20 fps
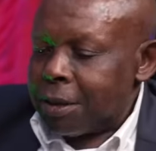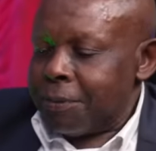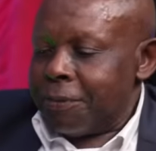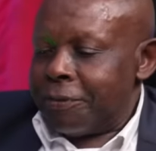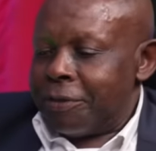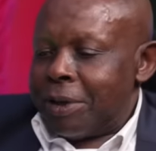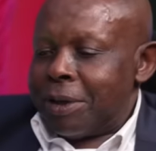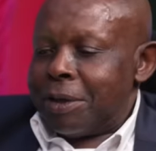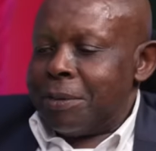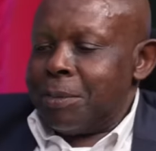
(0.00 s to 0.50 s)
you
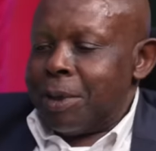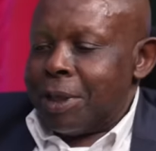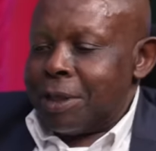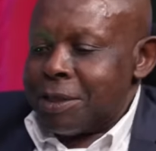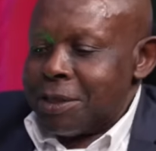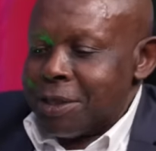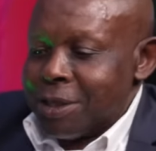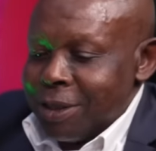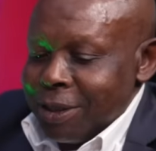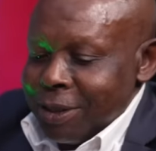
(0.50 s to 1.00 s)
very
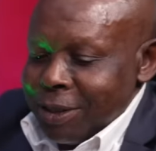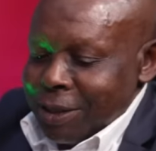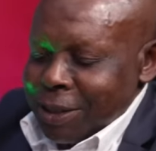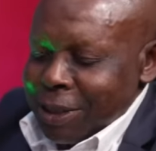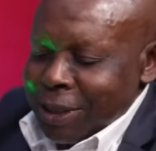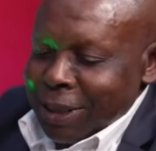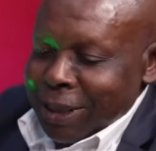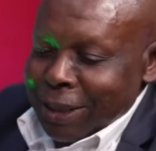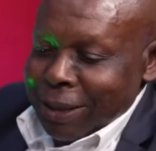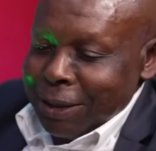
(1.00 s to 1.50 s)
much,
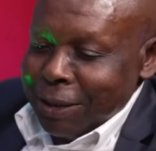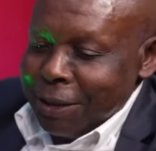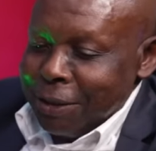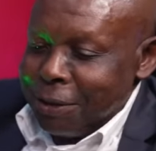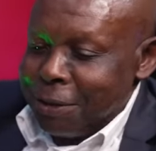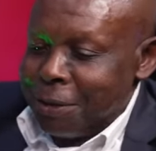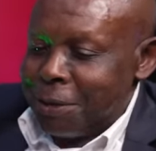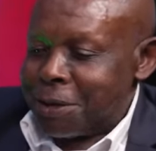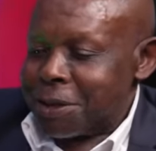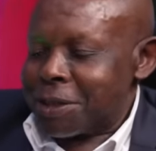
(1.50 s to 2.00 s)
TG.
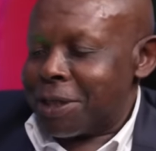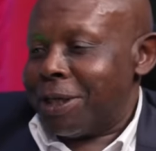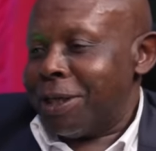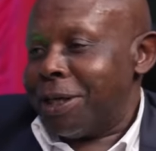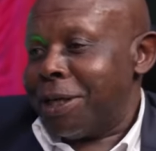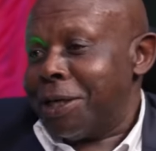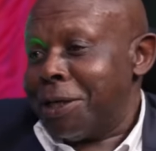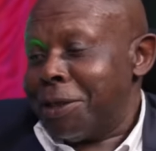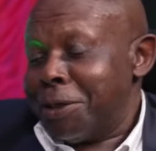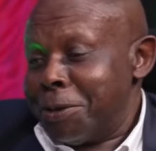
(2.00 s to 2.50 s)
Or shall
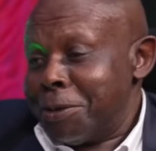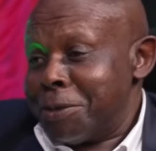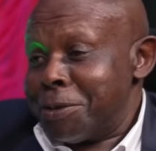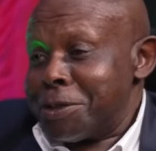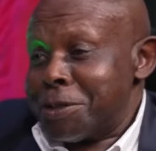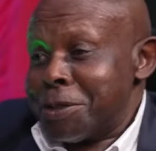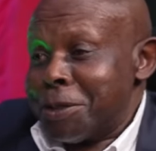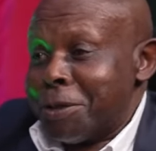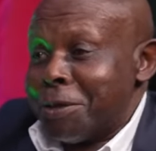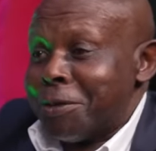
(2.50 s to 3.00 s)
I
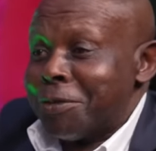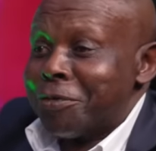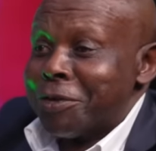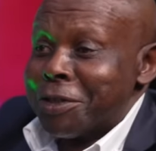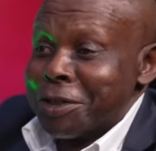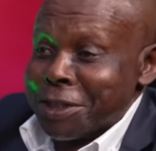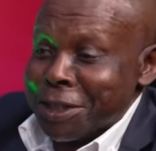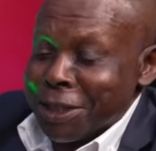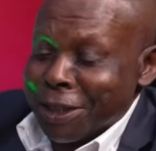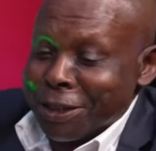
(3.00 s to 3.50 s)
use your
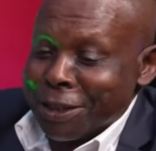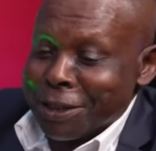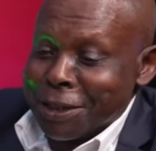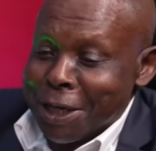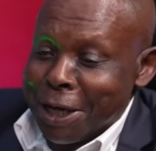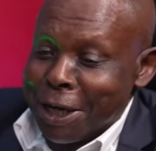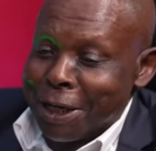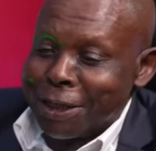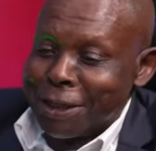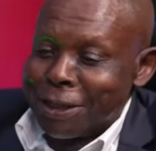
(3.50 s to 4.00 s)
official
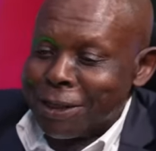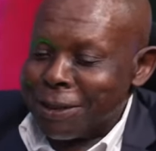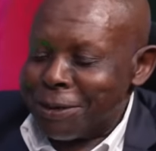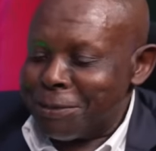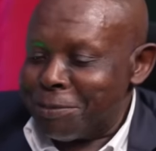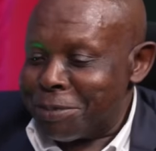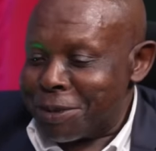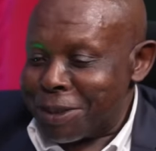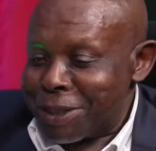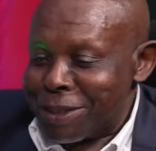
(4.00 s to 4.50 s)
title,
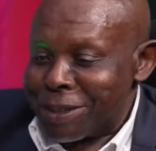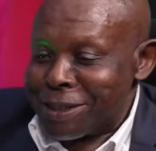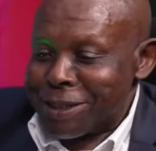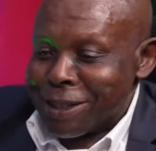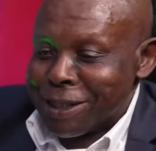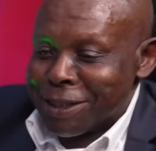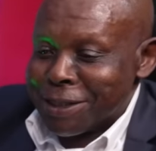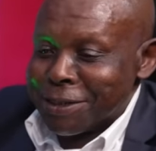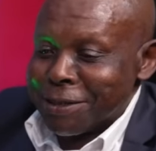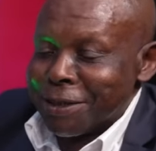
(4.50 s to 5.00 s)

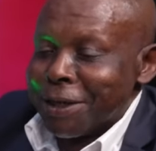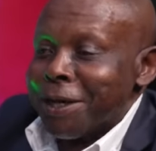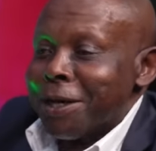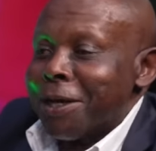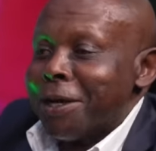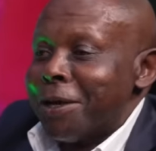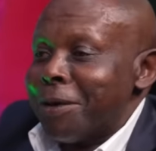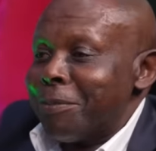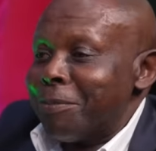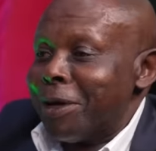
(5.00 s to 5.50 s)
Princess
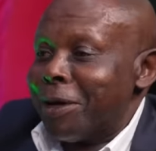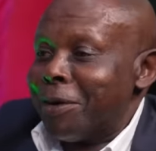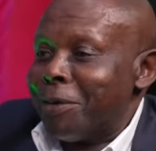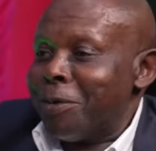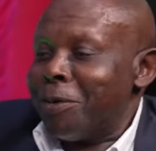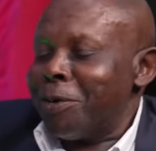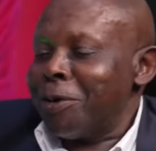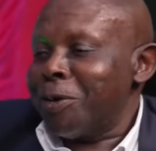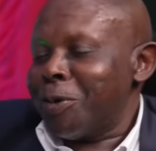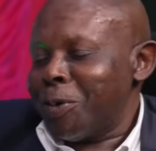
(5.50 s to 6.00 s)

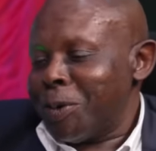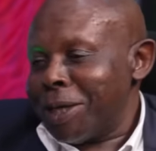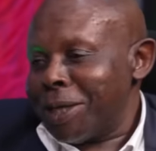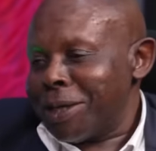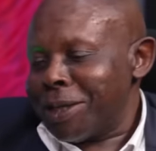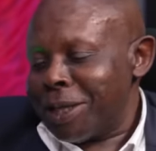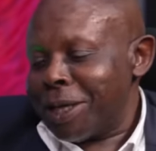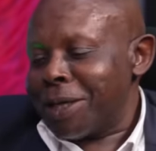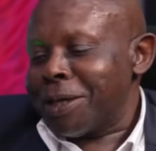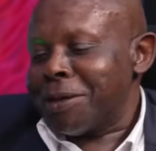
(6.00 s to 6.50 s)
Maotwe?
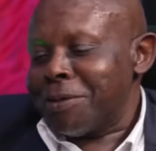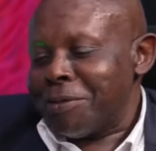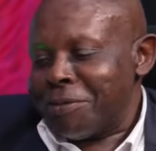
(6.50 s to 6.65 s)
Thank you